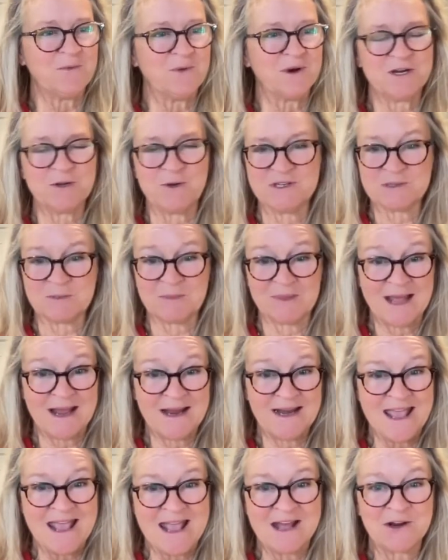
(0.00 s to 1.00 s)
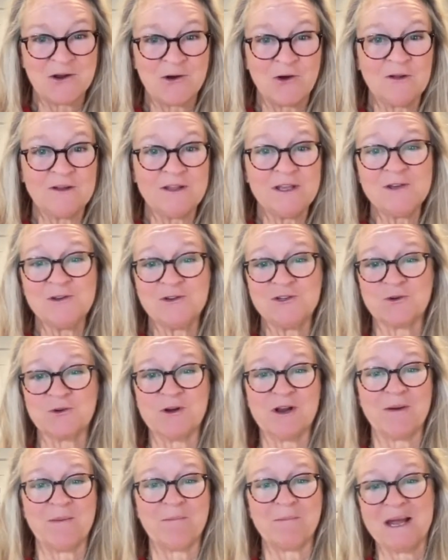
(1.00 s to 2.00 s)
we're doing some light hand-holding, you
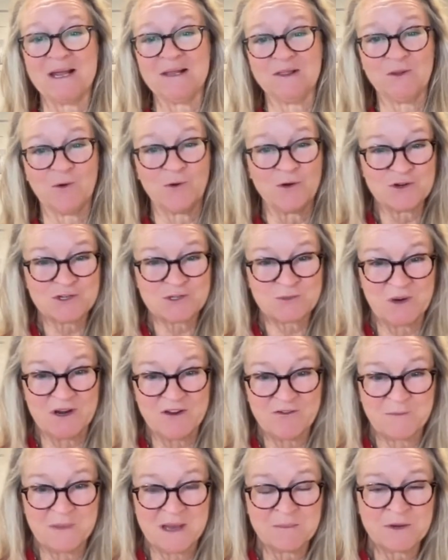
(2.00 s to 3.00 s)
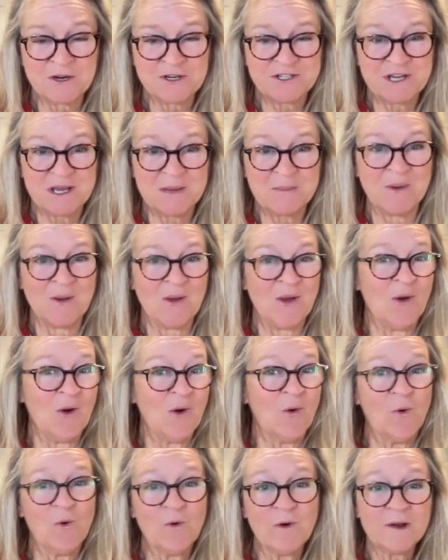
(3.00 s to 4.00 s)
join up my Lawyer's Brief membership,
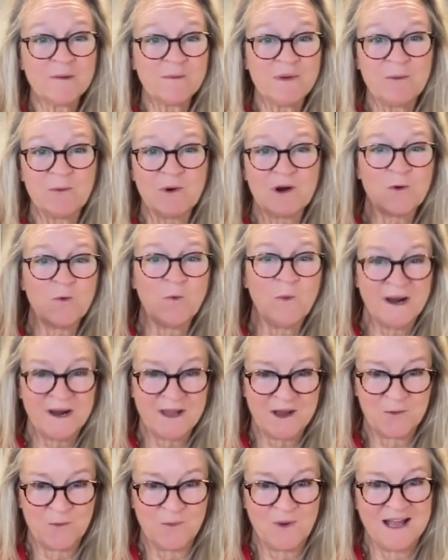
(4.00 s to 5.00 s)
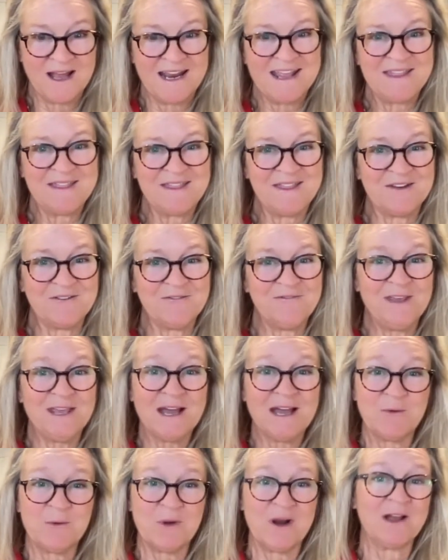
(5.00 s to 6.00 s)
or we work one-on-one in the
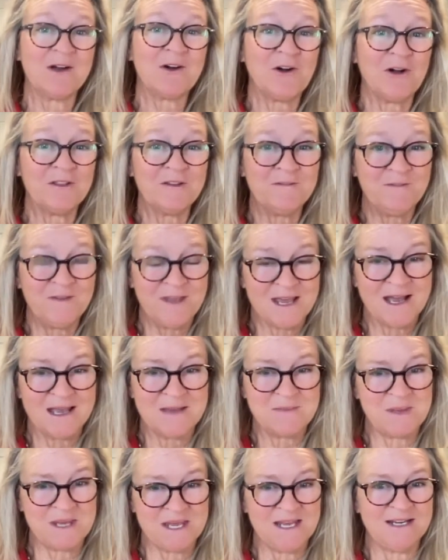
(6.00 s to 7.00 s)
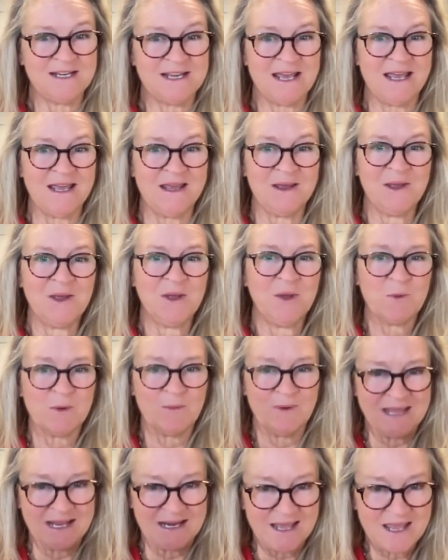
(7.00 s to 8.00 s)
what I call the VIP day, where
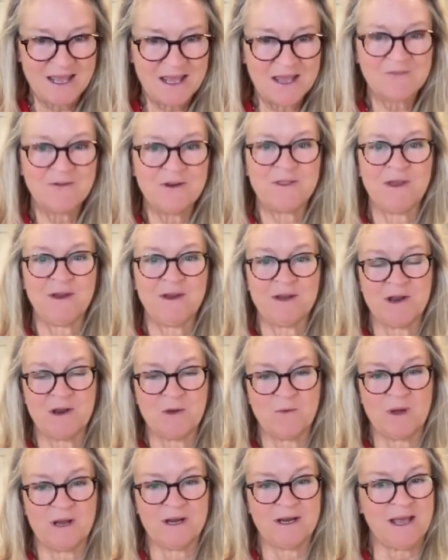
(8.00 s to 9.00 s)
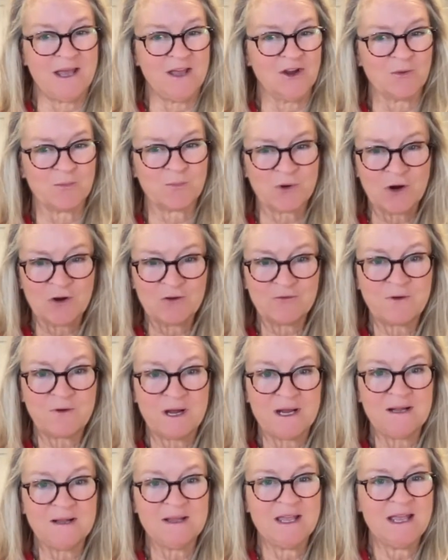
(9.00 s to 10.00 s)
we get everything done in one day, your
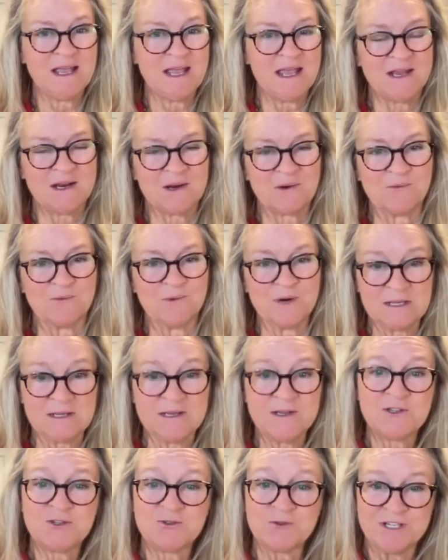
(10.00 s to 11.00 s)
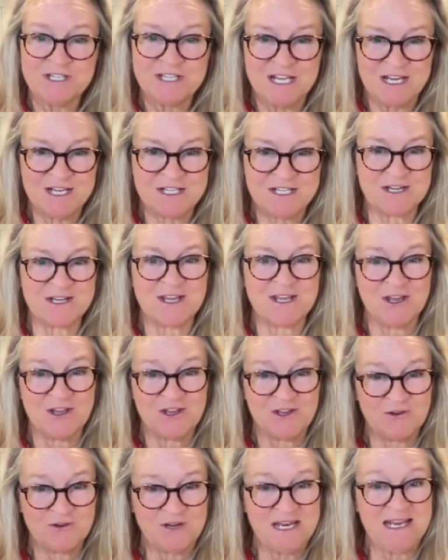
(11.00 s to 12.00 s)
profile in a really strategic,
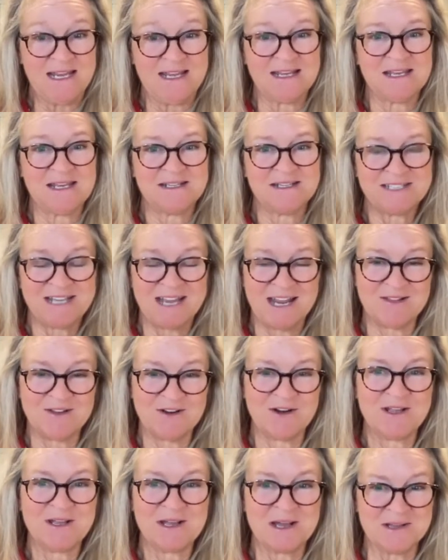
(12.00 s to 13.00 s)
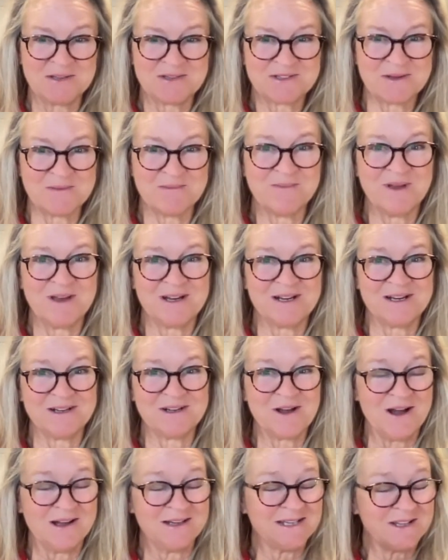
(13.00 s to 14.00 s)
unique, tailored, custom
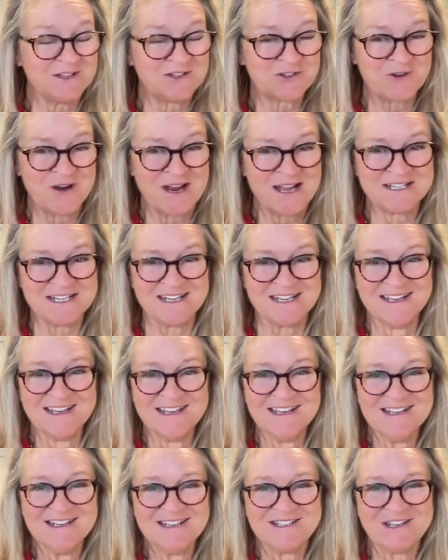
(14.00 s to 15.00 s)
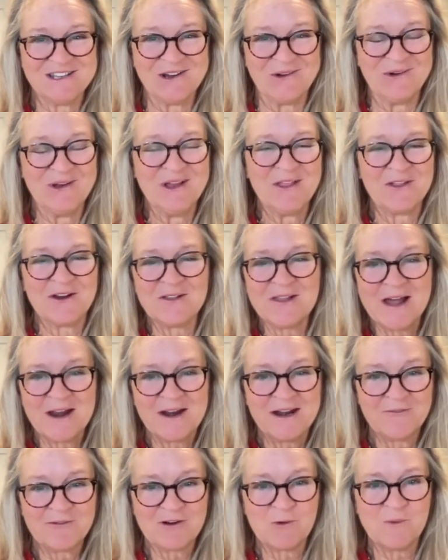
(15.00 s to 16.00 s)
content strategy. So there are a lot
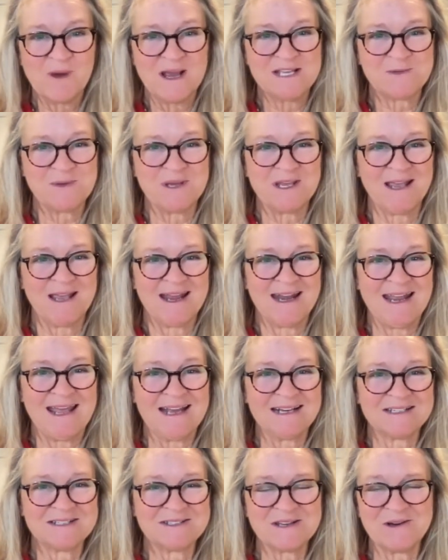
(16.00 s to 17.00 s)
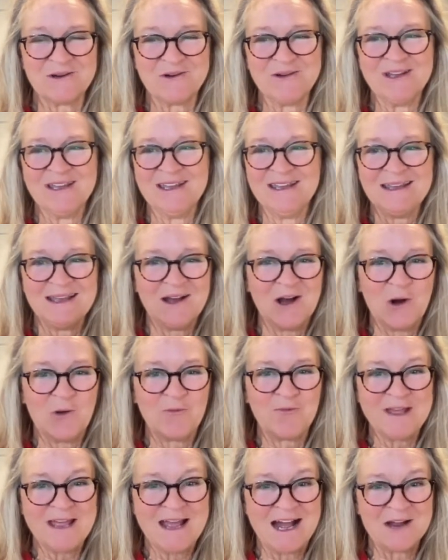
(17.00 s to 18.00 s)
of different ways we can connect. So
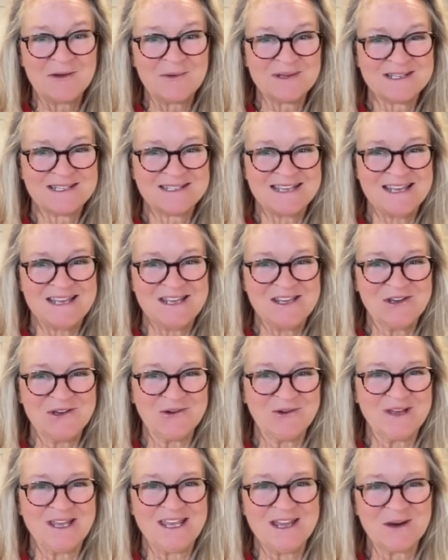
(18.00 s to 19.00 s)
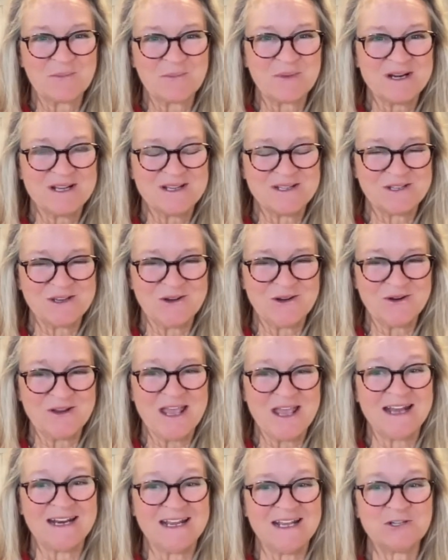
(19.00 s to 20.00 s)
hopefully I will see you here pretty soon.
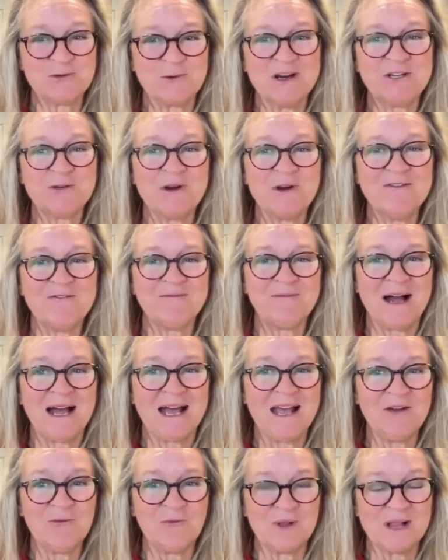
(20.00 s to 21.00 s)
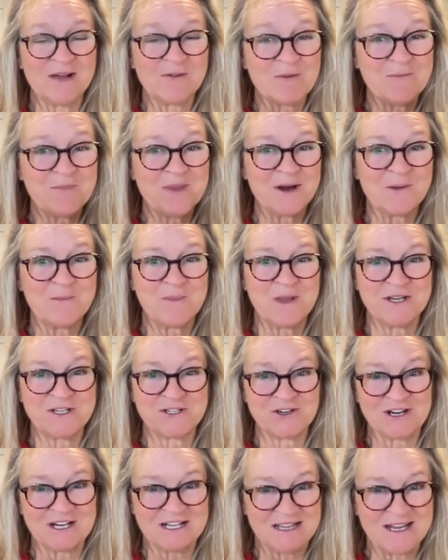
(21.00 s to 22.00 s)
And in 2025, we'll have a better
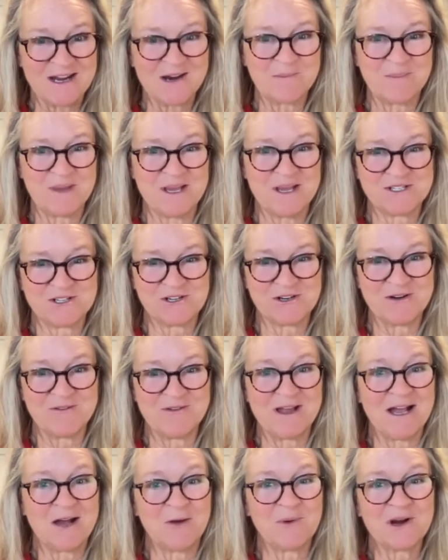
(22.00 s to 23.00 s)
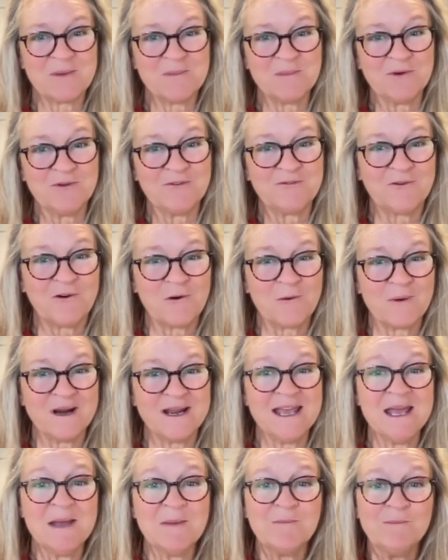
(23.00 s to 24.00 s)
picture, clear picture of how we're going to move
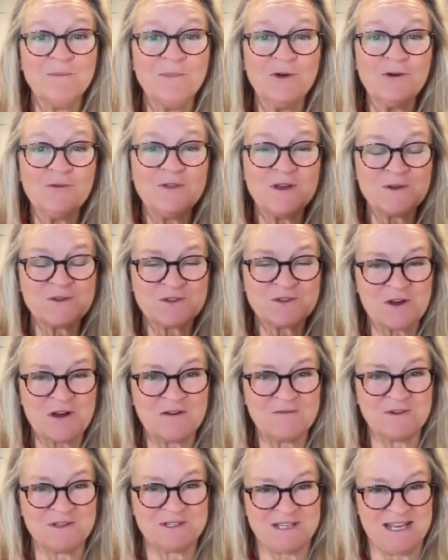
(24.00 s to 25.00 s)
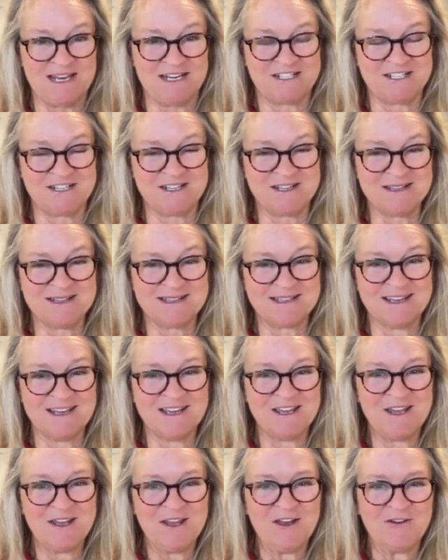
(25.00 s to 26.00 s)
forward, move those conversations
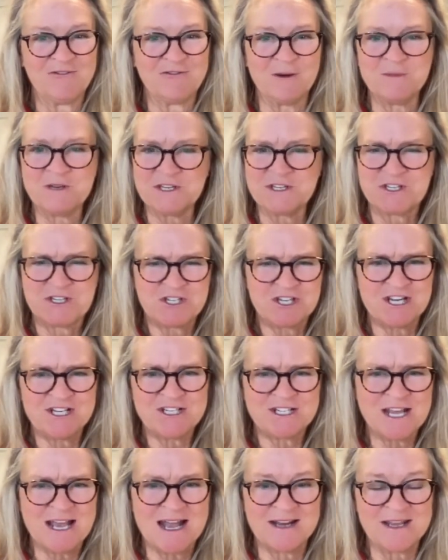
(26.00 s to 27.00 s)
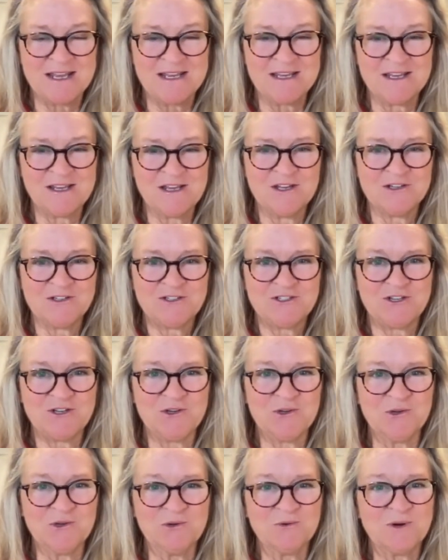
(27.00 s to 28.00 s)
from just chit-chatting
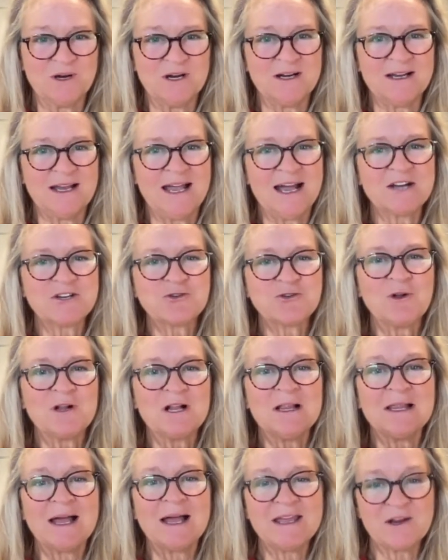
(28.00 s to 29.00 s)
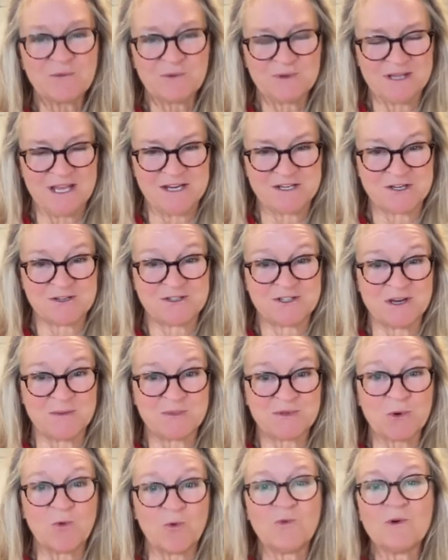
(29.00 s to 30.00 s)
to actual client
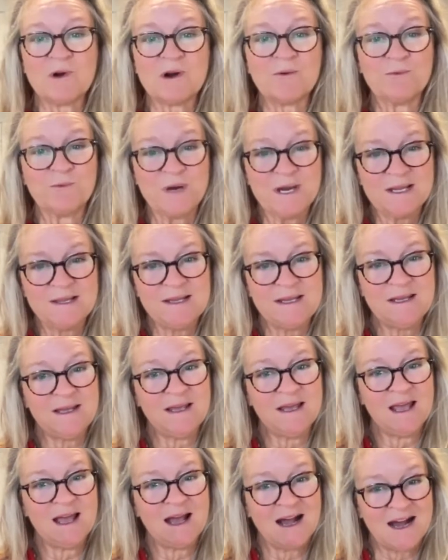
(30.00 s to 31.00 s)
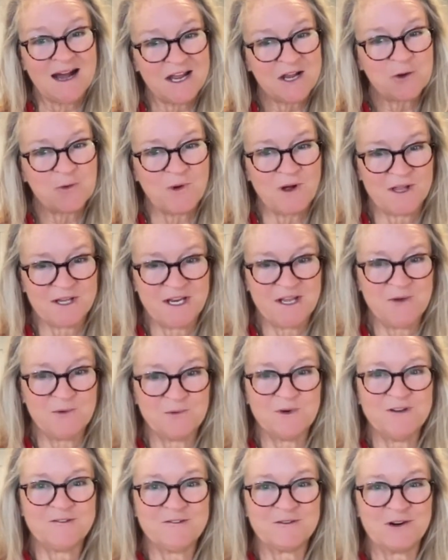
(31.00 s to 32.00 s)
relationships or really high quality
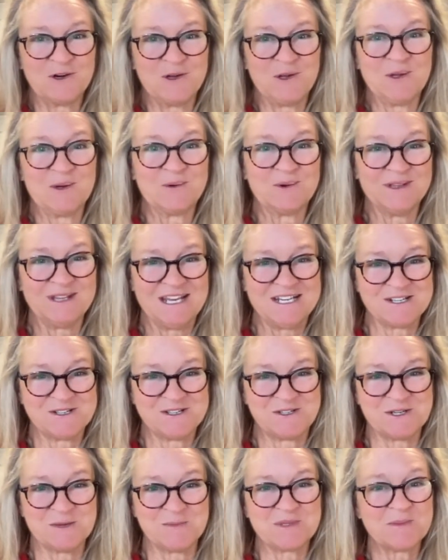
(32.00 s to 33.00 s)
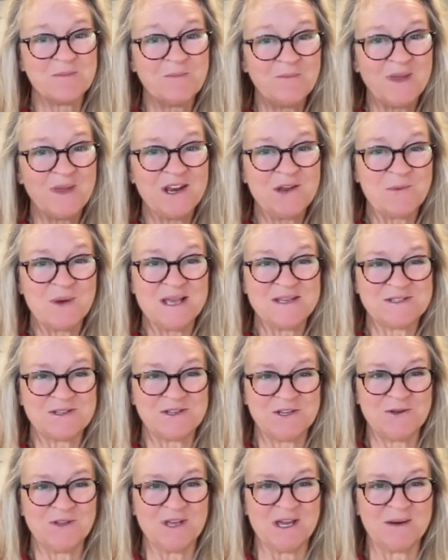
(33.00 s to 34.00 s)
referral relationships. Many ways to
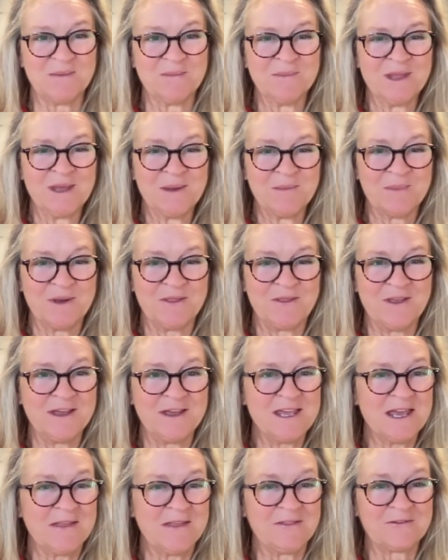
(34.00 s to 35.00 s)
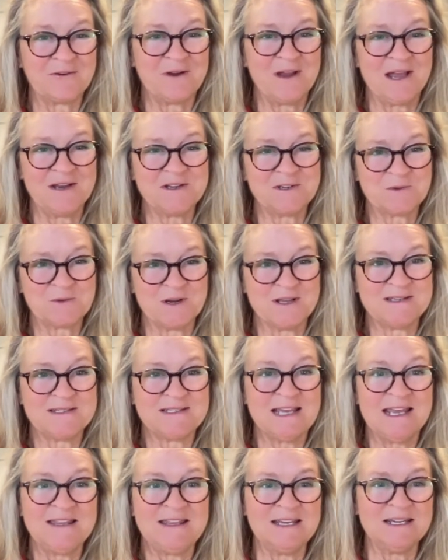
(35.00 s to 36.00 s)
do that. But again, 3, I just want to
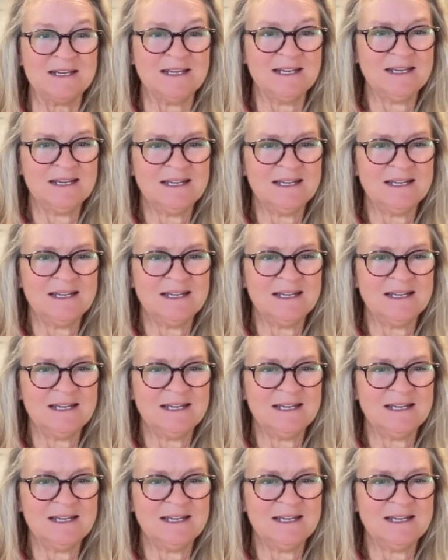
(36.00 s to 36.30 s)
say that